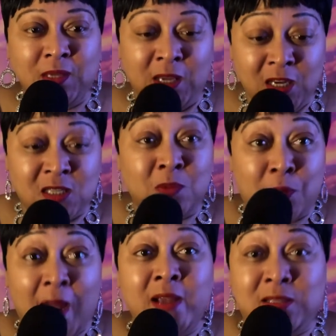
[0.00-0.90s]
And it
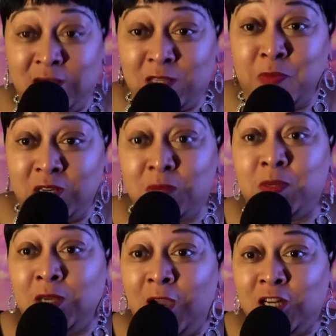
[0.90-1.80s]
surprises me, to
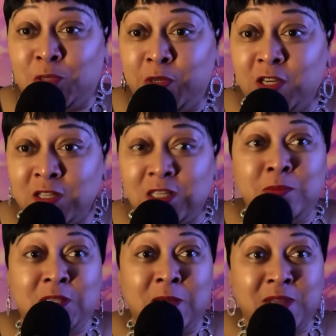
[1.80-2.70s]
be honest, because
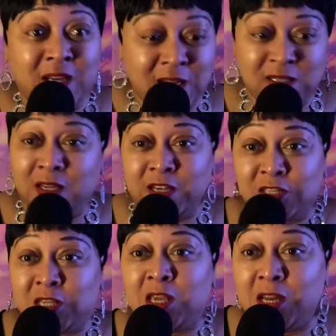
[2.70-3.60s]
sometimes, like I said, as
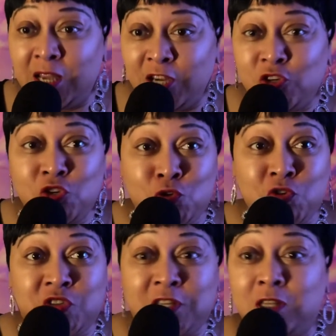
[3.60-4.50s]
teenagers, you
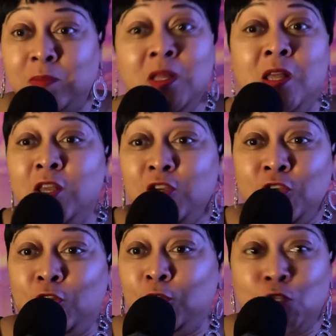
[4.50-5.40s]
see them,
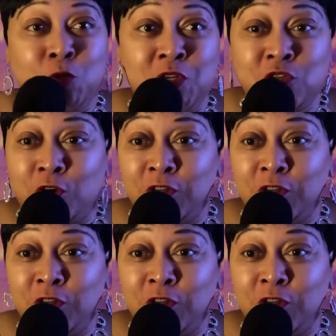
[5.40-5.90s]
you know, doing certain